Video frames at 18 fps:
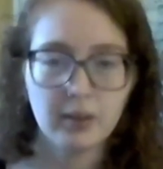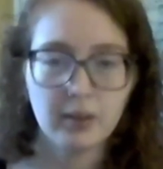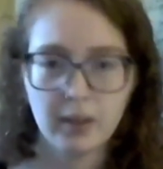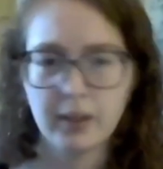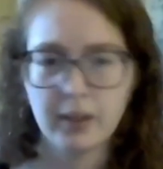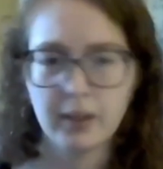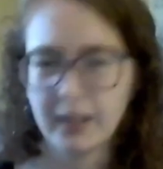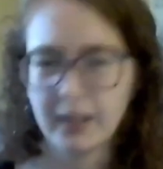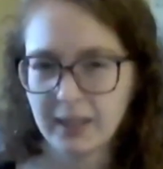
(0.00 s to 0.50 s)

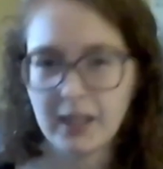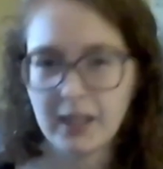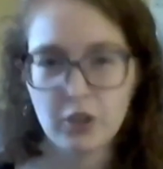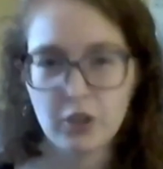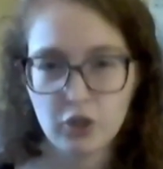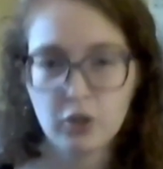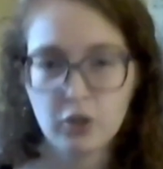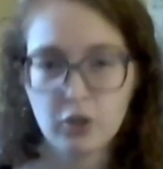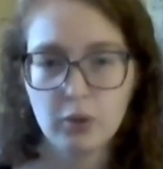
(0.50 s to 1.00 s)
and like an
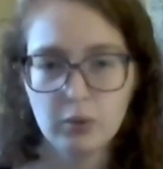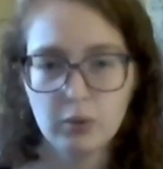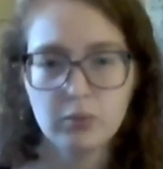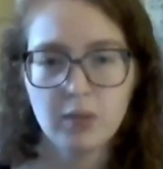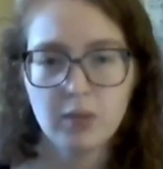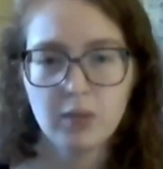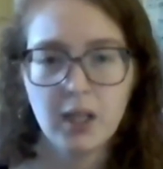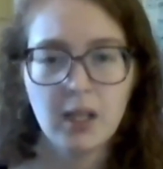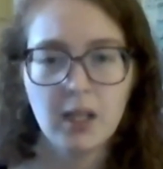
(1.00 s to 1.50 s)
issue
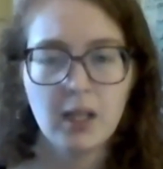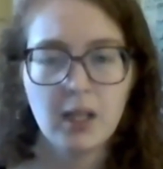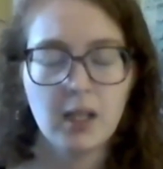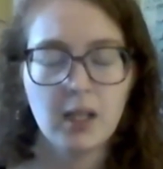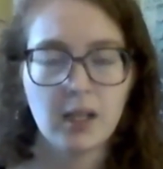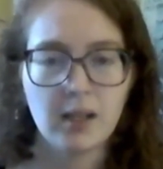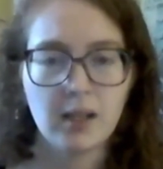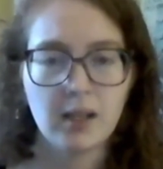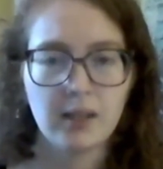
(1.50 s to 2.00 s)

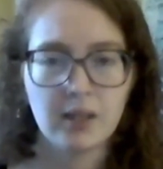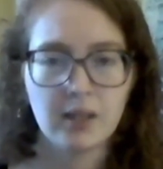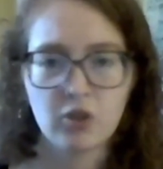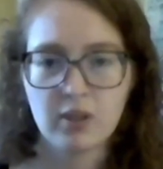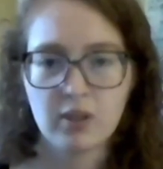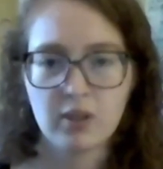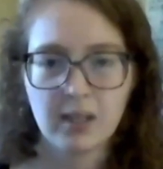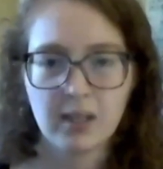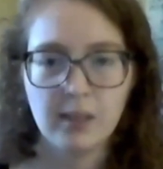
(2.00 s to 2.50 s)
that
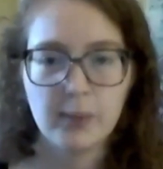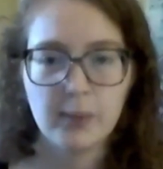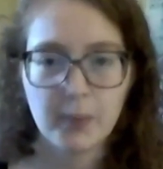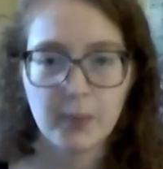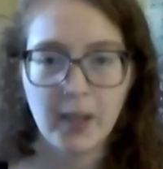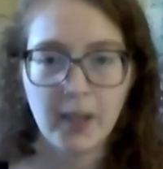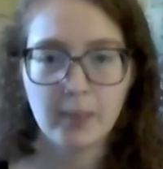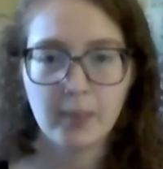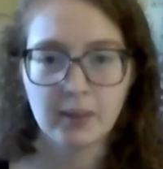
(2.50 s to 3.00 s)
just keeps
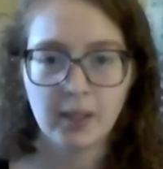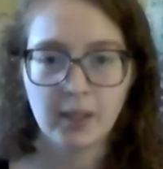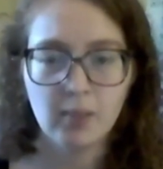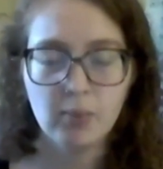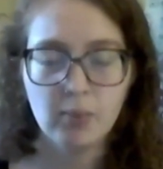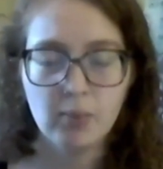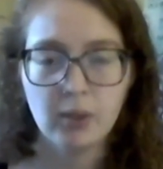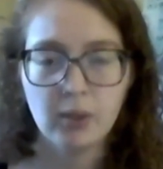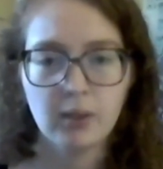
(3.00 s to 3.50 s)
popping up,